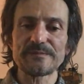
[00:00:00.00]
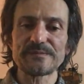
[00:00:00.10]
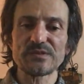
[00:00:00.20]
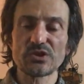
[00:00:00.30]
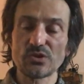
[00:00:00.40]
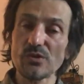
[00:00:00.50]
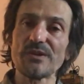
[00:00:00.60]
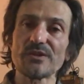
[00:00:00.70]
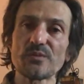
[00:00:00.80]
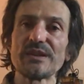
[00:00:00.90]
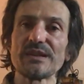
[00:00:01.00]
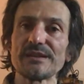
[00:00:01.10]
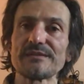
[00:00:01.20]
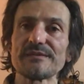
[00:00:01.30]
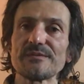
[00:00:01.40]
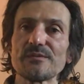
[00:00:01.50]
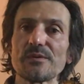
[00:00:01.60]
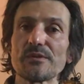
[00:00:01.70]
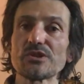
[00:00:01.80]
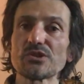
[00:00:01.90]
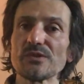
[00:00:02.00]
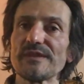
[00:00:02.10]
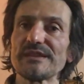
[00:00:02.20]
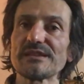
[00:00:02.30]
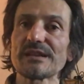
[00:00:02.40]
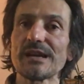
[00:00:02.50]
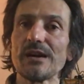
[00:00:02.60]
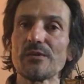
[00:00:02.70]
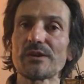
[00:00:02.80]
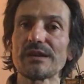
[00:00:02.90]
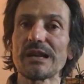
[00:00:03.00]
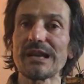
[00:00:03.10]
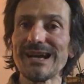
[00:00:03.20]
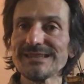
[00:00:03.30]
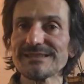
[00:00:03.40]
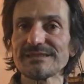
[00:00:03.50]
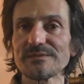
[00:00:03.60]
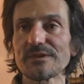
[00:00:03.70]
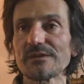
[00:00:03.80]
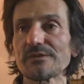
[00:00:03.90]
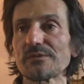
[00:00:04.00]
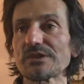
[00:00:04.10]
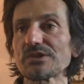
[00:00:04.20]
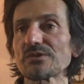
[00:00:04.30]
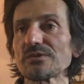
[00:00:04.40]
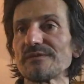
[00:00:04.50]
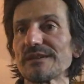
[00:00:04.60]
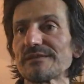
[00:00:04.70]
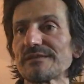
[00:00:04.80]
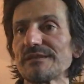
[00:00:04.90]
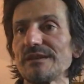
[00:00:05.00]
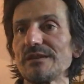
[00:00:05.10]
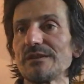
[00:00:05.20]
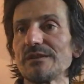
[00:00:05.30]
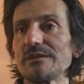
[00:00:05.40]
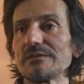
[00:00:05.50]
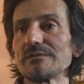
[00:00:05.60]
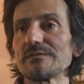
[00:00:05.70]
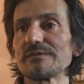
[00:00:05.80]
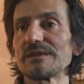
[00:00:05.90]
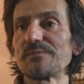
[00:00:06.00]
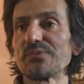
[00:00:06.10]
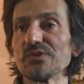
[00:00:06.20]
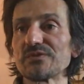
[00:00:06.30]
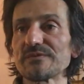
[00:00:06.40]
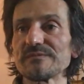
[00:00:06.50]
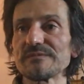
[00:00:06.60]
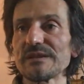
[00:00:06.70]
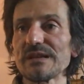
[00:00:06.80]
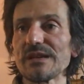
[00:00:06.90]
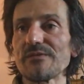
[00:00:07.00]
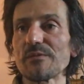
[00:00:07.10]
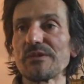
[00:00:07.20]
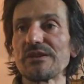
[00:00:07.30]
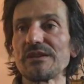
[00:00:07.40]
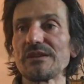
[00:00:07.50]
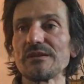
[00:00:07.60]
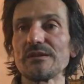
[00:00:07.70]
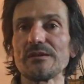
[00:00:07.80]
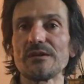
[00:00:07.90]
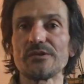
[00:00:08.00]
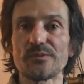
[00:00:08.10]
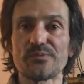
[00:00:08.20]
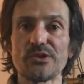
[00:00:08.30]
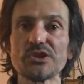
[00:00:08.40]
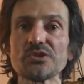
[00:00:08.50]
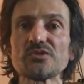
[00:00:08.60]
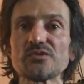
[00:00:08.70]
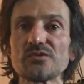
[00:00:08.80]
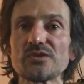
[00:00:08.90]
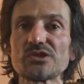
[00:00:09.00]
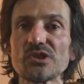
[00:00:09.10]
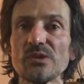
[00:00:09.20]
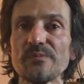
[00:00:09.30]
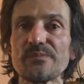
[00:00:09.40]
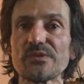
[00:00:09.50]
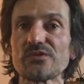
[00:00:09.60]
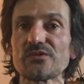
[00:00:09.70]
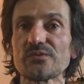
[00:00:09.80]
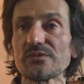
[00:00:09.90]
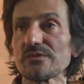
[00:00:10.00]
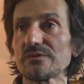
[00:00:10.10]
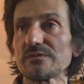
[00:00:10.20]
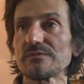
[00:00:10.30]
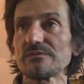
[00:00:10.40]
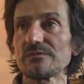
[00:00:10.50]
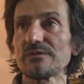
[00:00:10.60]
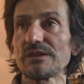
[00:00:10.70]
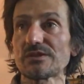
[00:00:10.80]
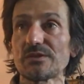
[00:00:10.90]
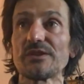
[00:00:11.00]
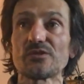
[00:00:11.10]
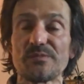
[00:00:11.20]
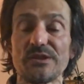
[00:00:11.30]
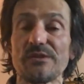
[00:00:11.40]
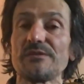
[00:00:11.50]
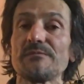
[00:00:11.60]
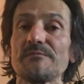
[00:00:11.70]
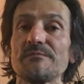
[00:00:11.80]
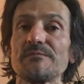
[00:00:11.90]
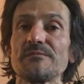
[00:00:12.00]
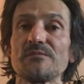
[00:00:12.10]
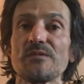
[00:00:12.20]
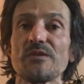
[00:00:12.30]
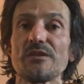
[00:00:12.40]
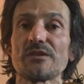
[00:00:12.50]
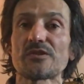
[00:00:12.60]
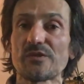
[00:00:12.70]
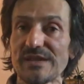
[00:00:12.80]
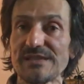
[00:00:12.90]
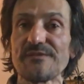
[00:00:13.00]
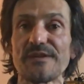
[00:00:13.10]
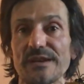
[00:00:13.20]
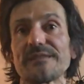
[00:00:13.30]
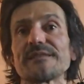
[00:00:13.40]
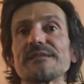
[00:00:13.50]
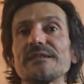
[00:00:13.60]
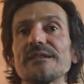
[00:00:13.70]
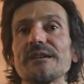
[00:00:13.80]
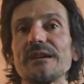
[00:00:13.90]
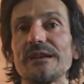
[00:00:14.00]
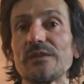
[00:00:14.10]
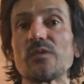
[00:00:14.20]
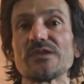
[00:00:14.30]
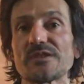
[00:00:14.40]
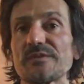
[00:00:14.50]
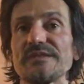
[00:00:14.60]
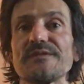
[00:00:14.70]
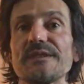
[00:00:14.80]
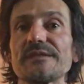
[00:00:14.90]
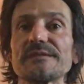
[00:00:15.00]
sure about winning it. We were sure that this car was gonna last. We were sure that they put everybody under pressure to do the job, but it's going to be a crazy fight. And it was a crazy fight.